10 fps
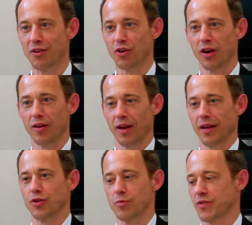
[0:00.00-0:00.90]
how you,
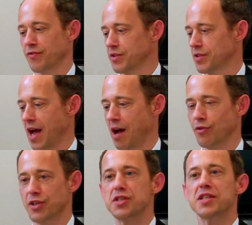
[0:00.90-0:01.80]
in terms of, for instance,
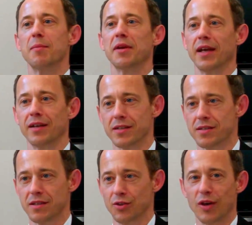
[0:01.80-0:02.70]
how you disseminate
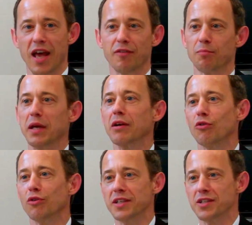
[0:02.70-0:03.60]
this. You'll have a
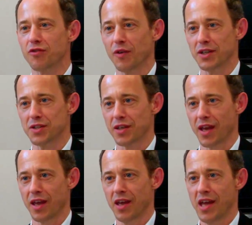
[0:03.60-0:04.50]
bigger audience for what you
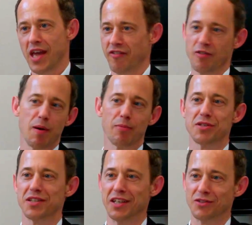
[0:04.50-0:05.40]
say if you
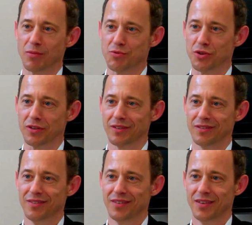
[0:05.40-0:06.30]
publish it in a top
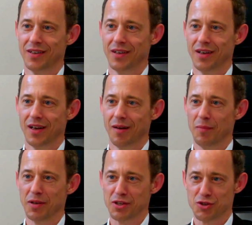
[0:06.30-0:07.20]
journal.
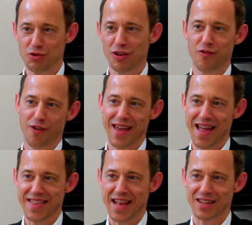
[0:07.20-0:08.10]
But you shouldn't
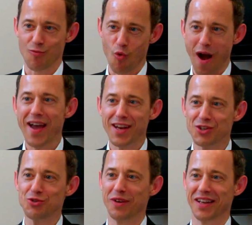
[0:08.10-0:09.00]
forget that why
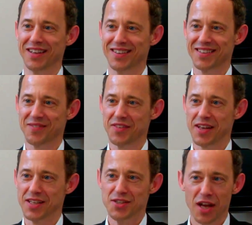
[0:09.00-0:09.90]
you're doing it
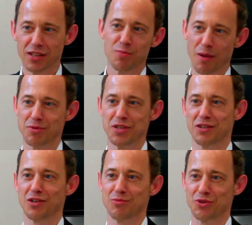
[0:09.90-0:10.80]
is not to
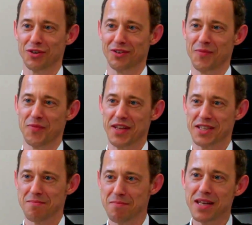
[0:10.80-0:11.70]
publish in a top journal.
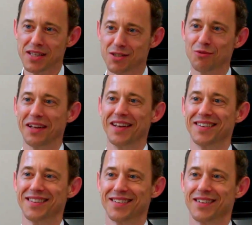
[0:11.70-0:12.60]
That's a means to an
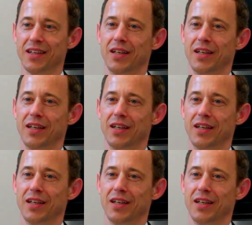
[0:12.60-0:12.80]
end.